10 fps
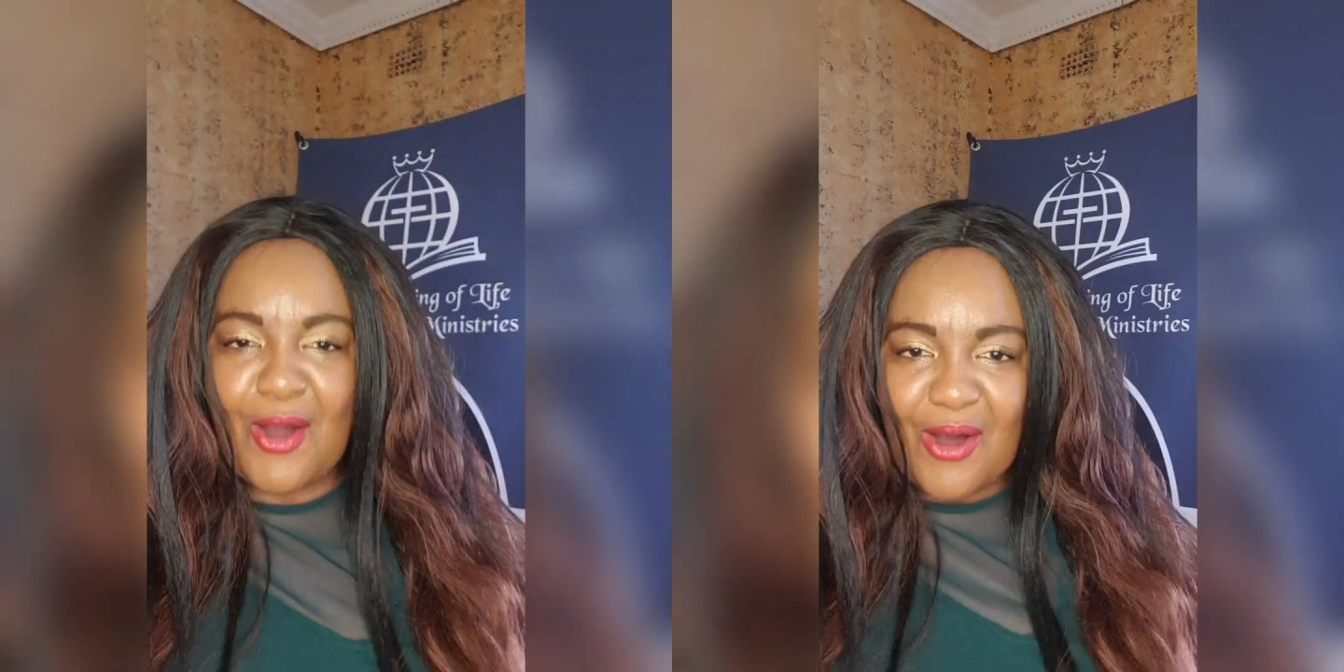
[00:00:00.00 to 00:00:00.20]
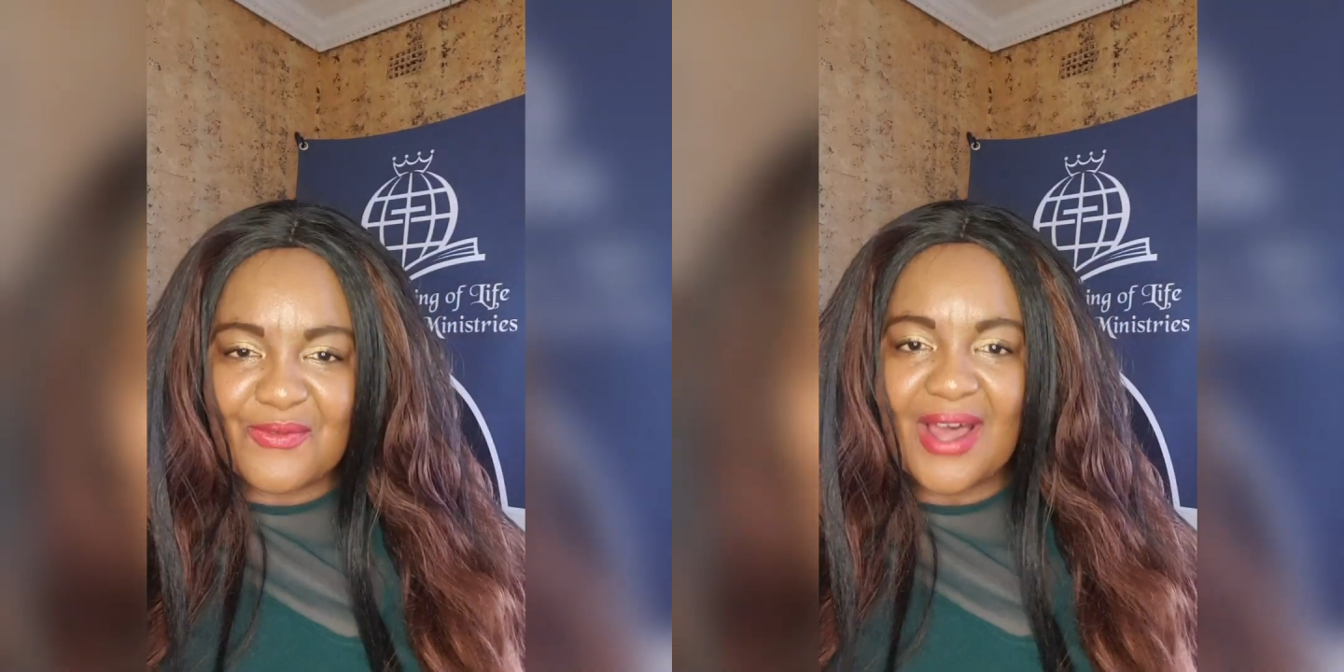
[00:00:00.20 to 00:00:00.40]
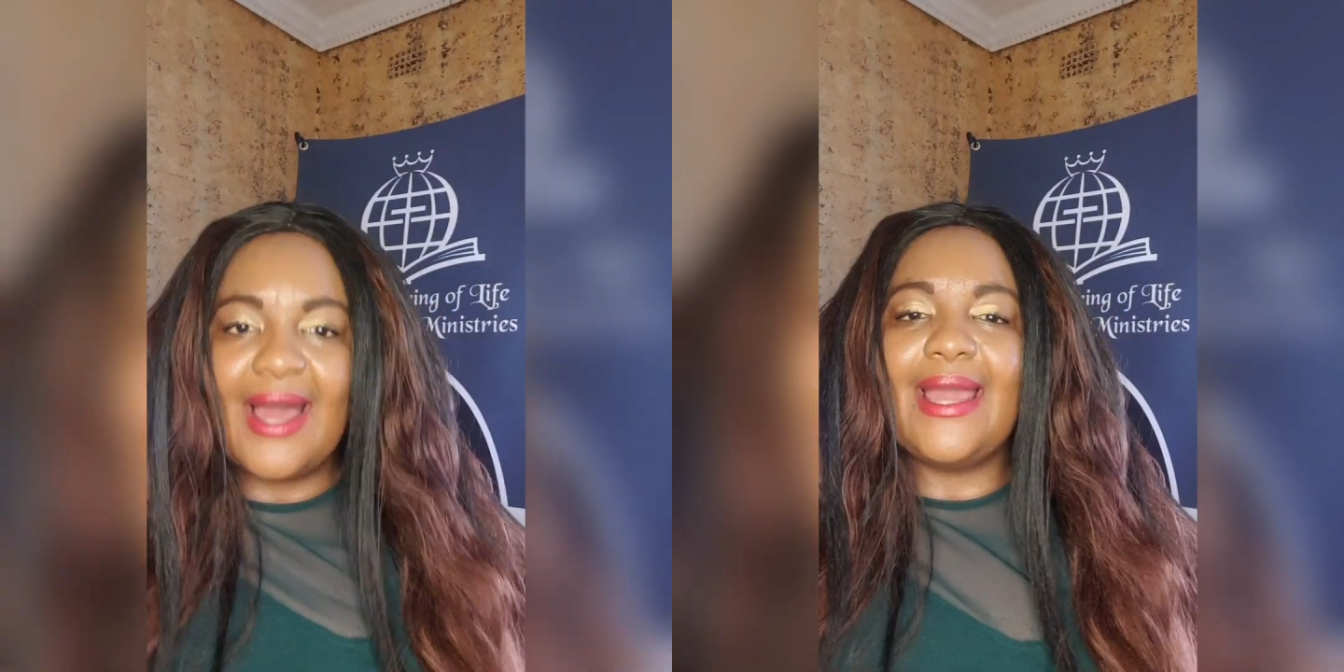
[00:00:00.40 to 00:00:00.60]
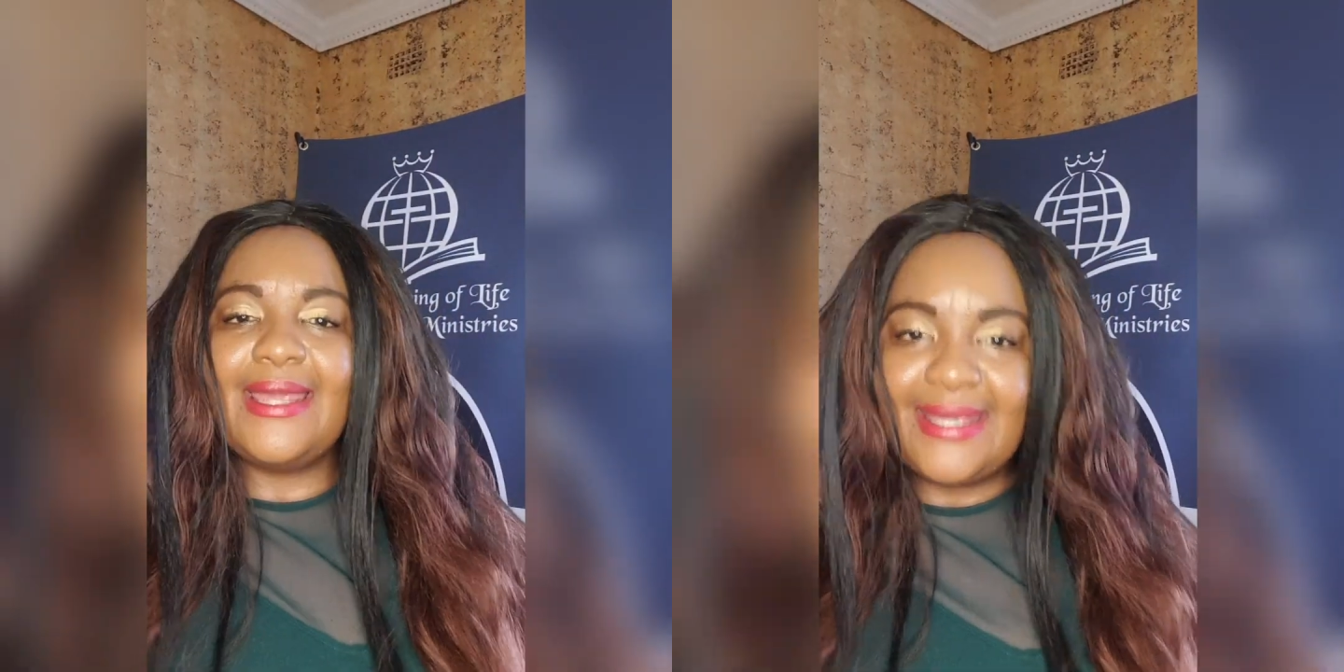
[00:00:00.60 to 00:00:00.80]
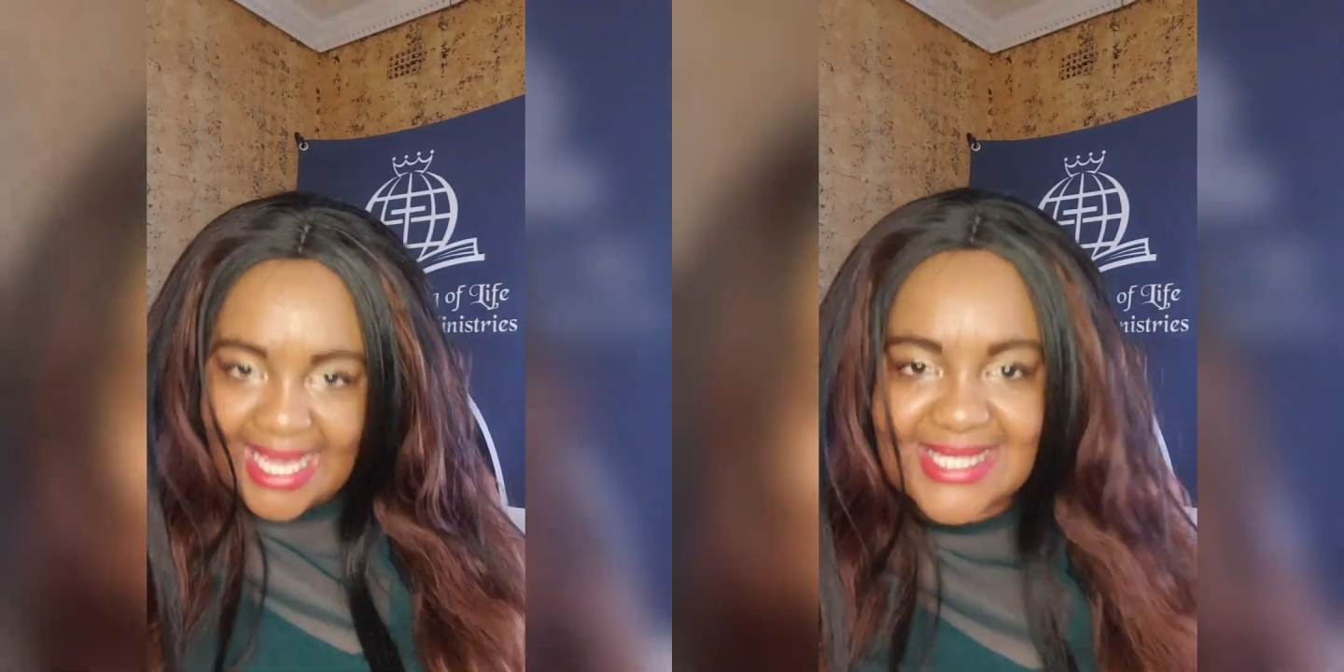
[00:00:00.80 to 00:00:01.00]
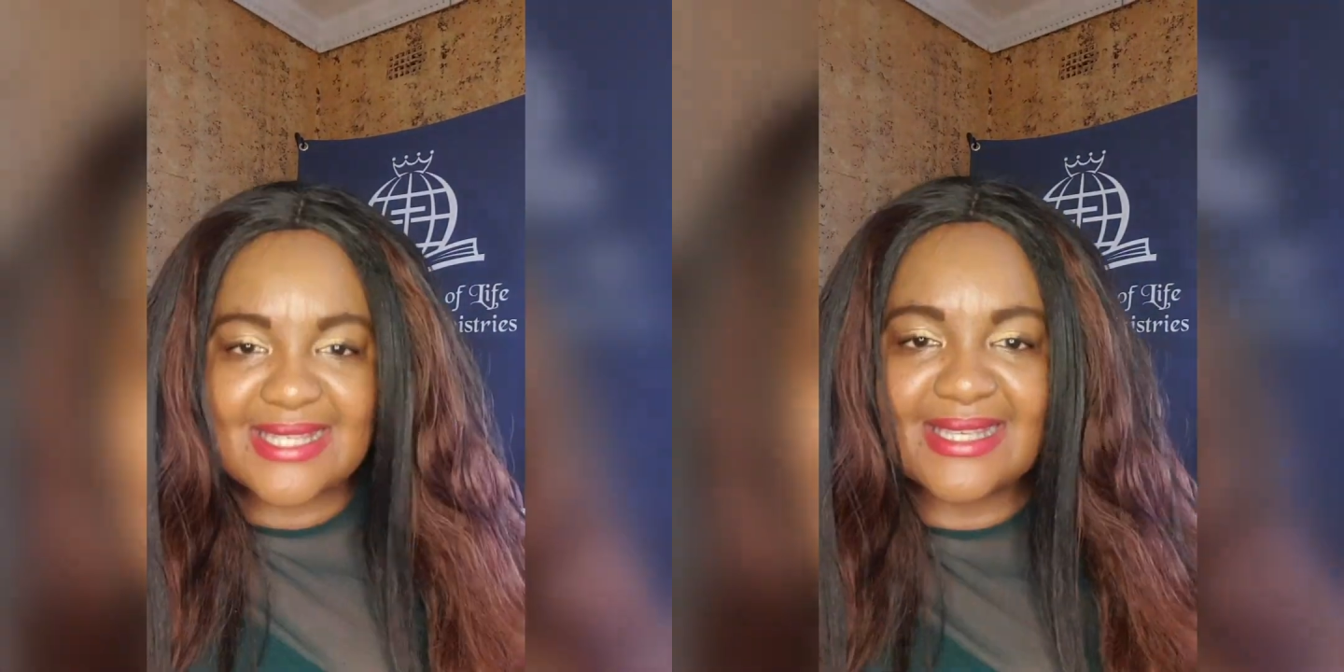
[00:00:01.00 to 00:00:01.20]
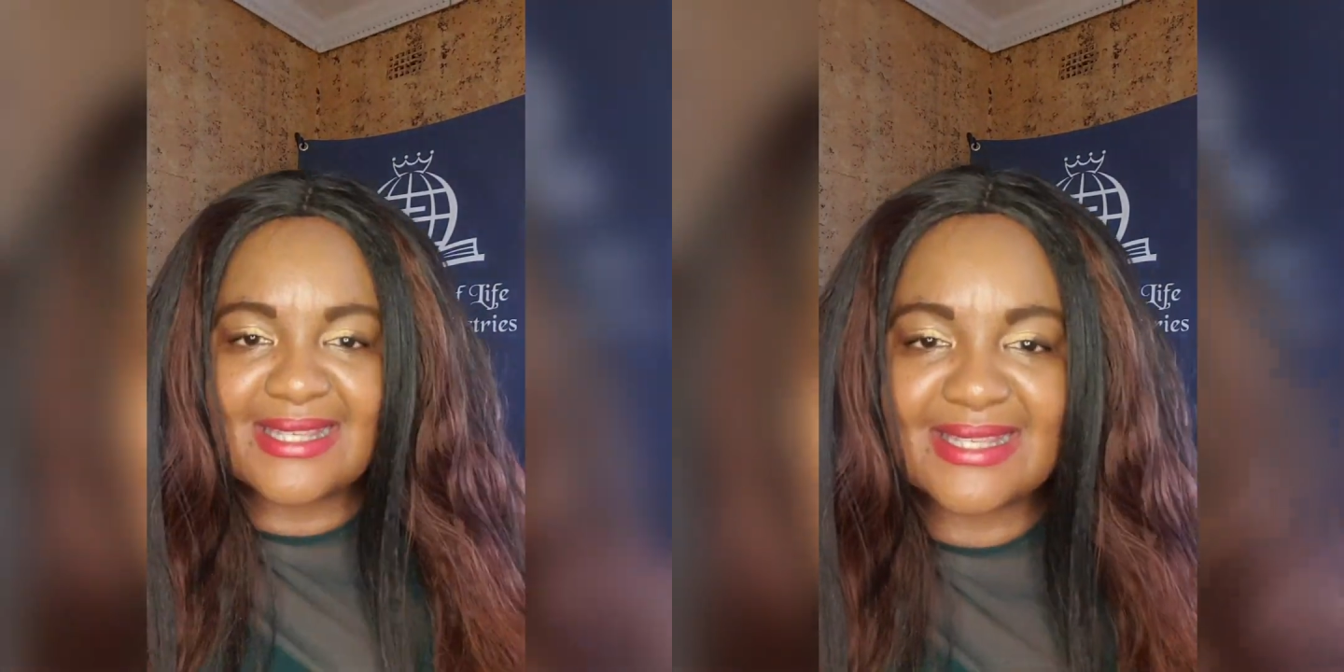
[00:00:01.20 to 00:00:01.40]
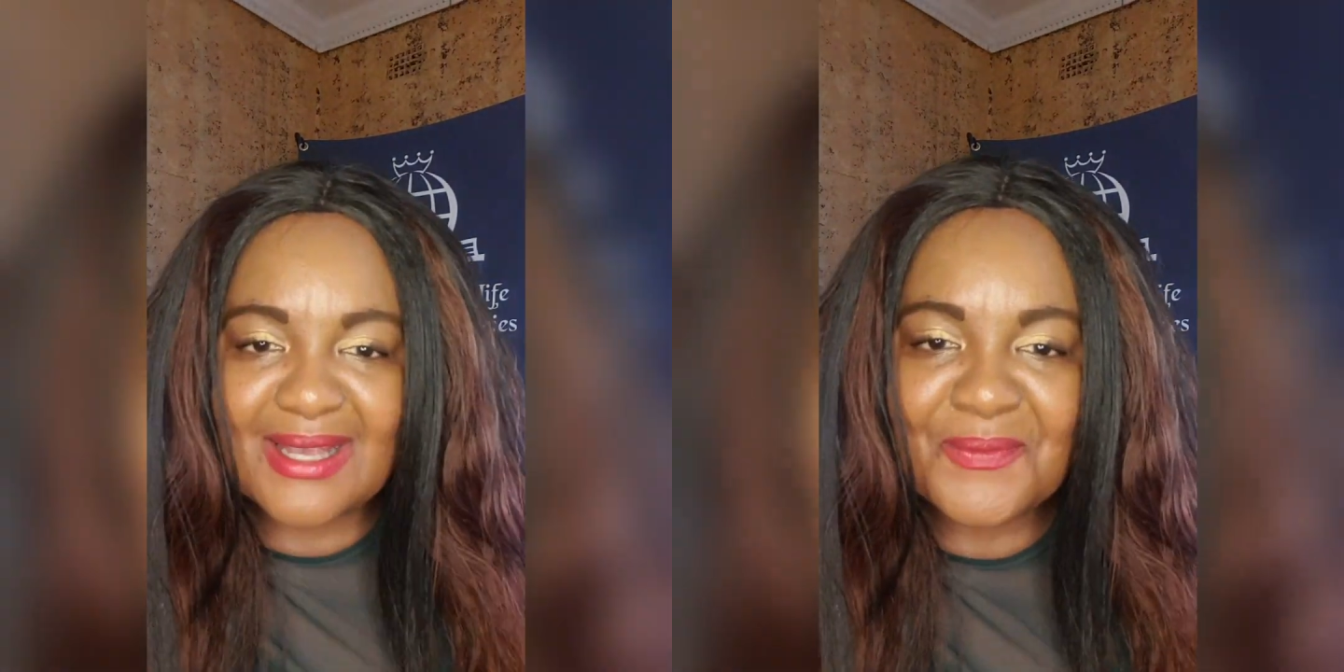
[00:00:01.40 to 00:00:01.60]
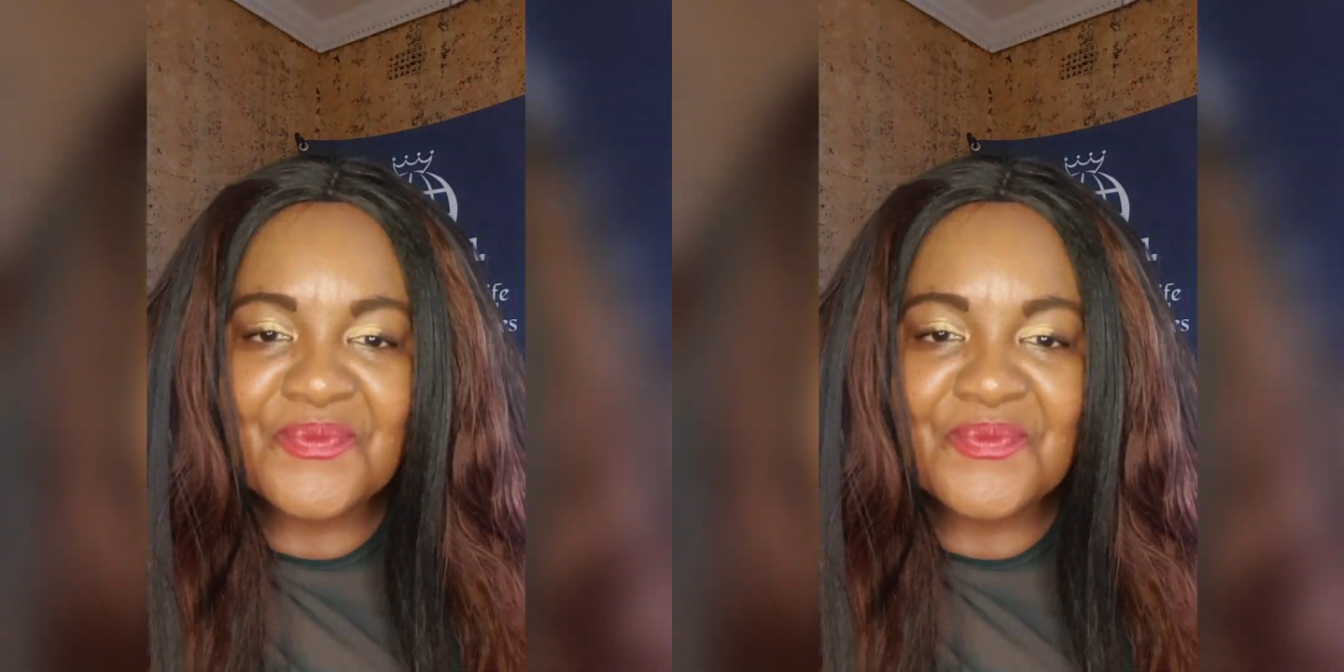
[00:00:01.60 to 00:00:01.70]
of yeses.